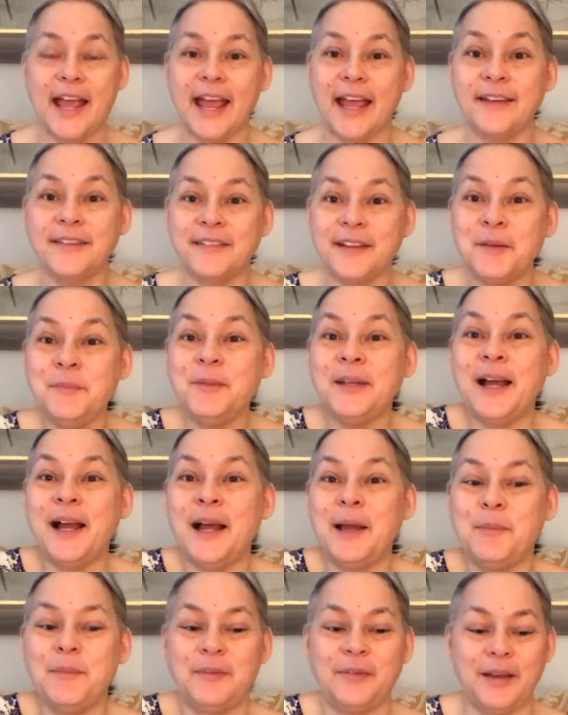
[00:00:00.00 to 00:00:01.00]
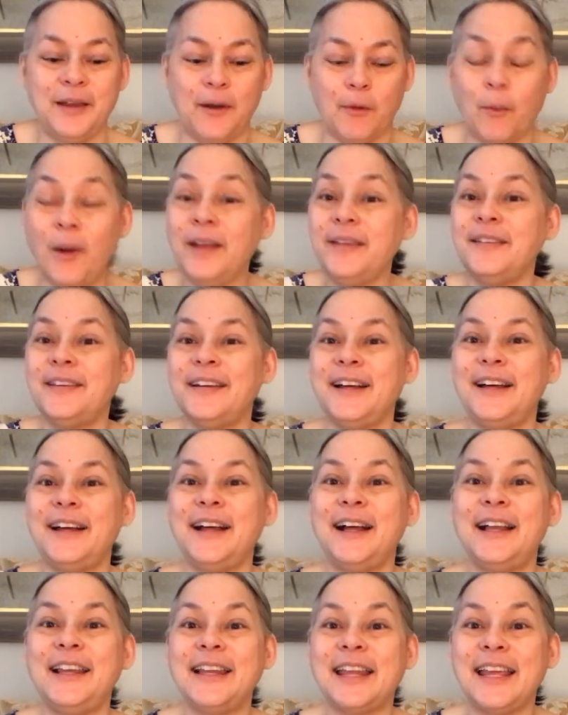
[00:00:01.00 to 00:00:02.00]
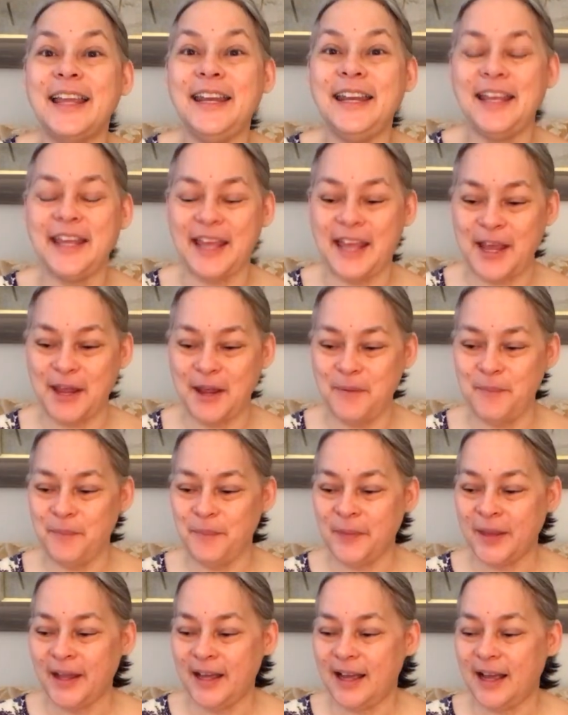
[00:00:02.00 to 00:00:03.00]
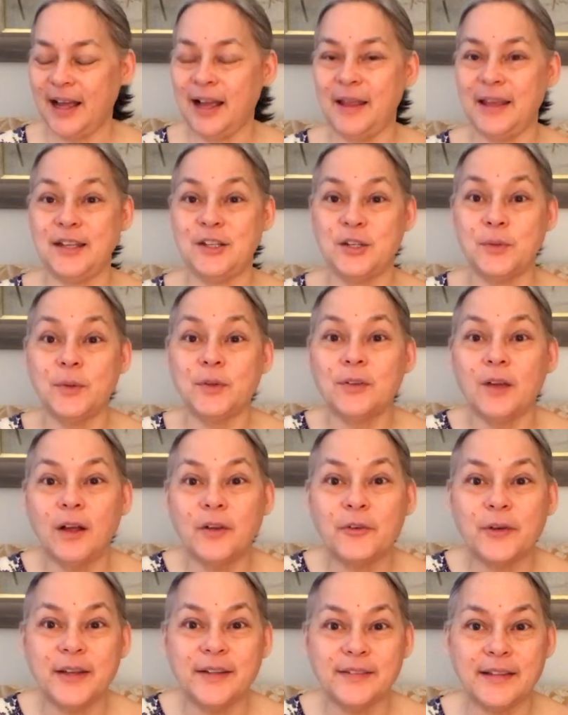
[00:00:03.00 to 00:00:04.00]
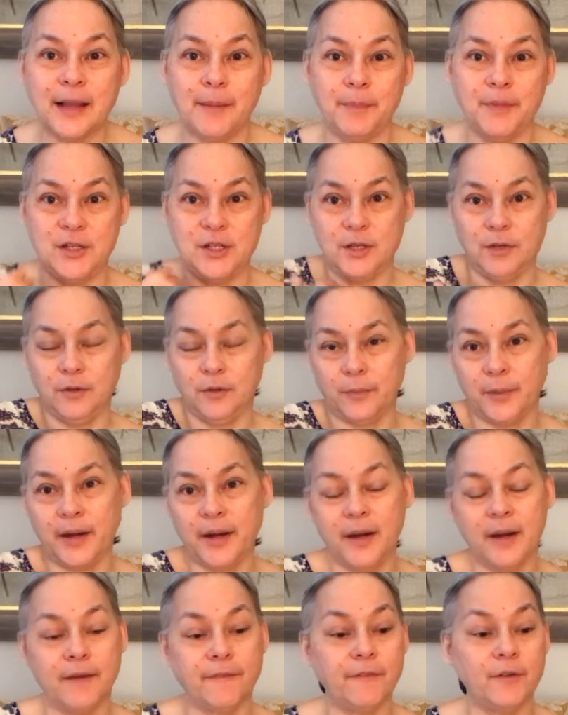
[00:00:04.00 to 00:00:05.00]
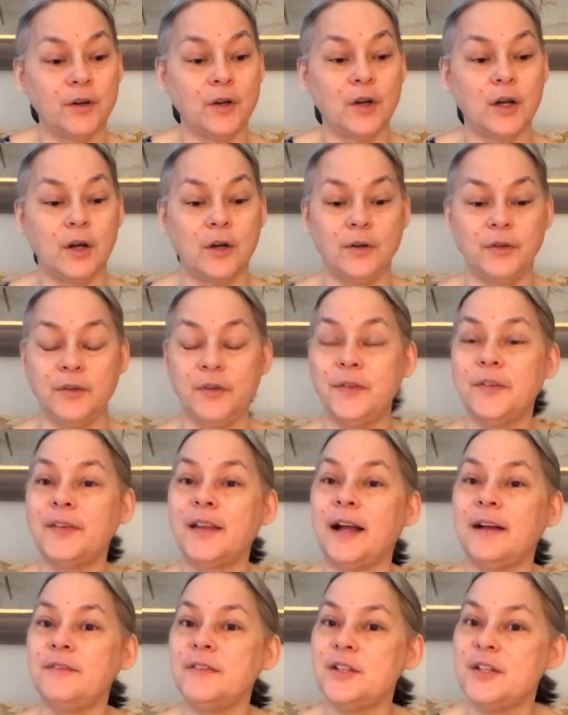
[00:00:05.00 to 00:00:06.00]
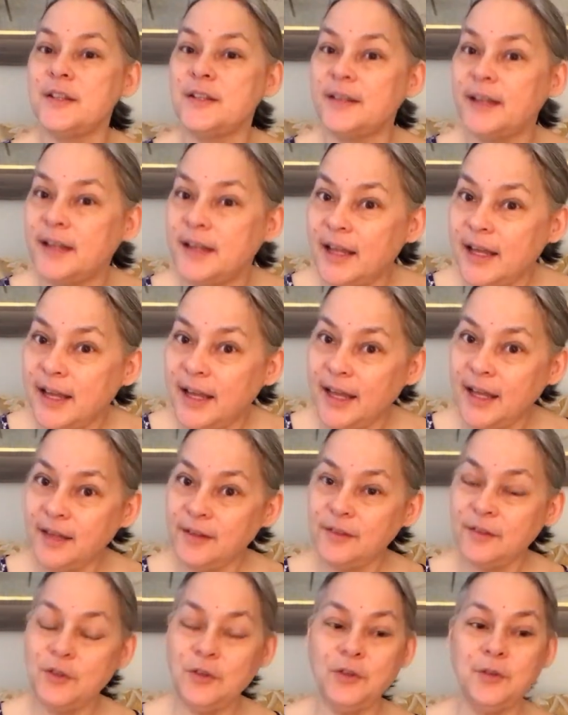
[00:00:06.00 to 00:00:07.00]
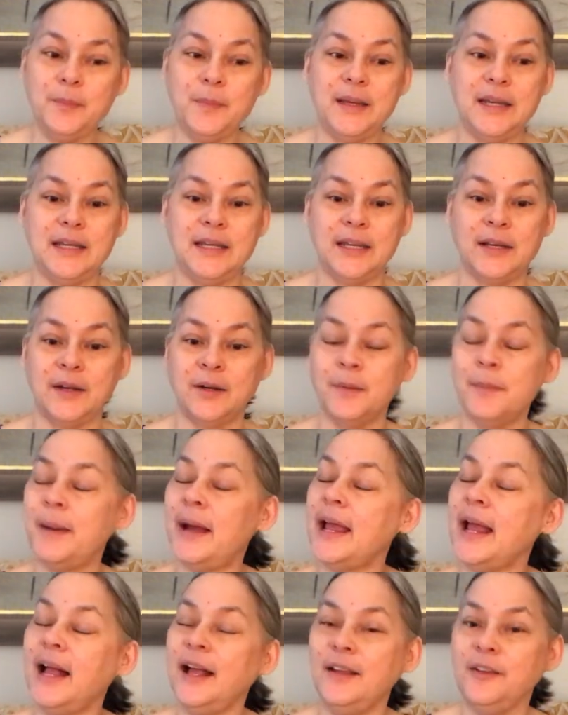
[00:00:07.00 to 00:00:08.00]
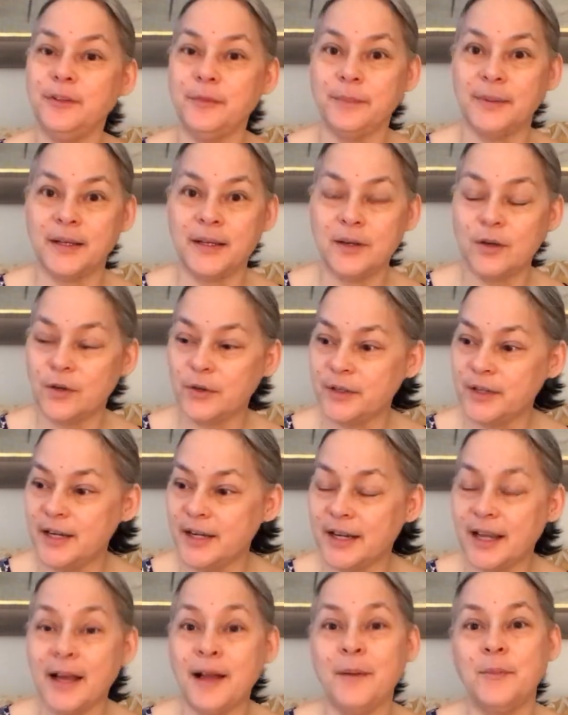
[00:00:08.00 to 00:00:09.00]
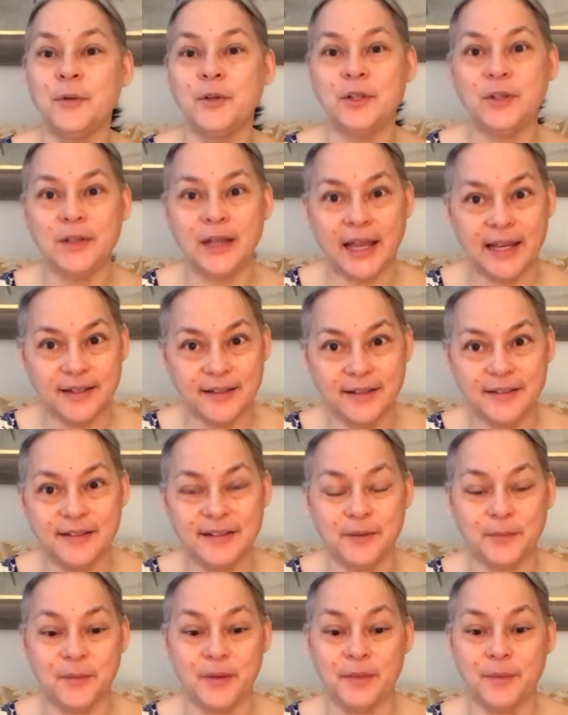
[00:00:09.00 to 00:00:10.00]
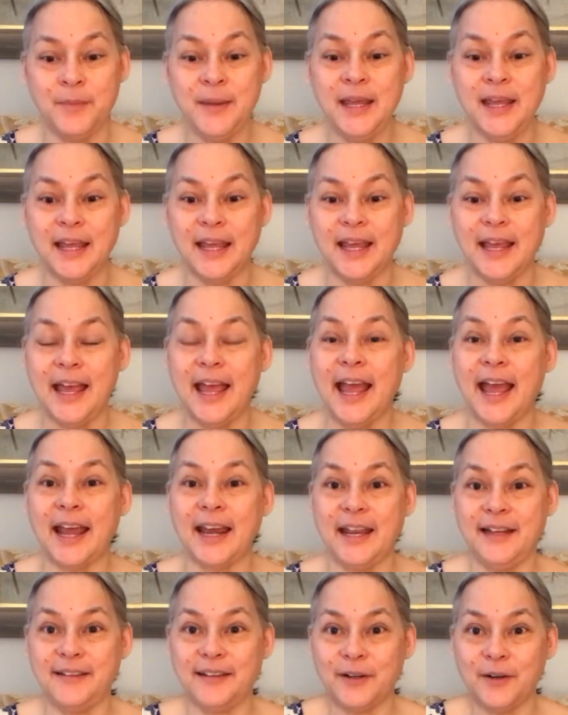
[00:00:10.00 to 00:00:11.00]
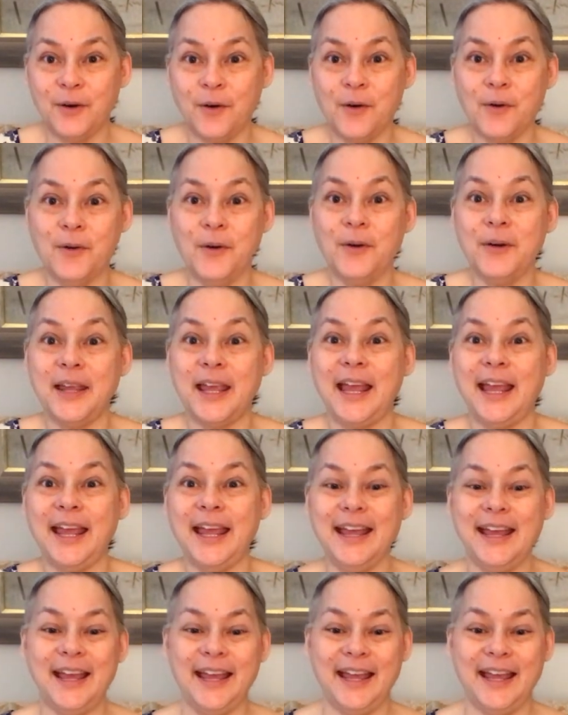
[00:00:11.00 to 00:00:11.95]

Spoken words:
And sometimes, once a lady came, and she was all dressed up and she was wearing a fur coat and stuff, and she said, excuse me, dear, my husband couldn't come. Would you like to sit with me? And I said, oh, okay.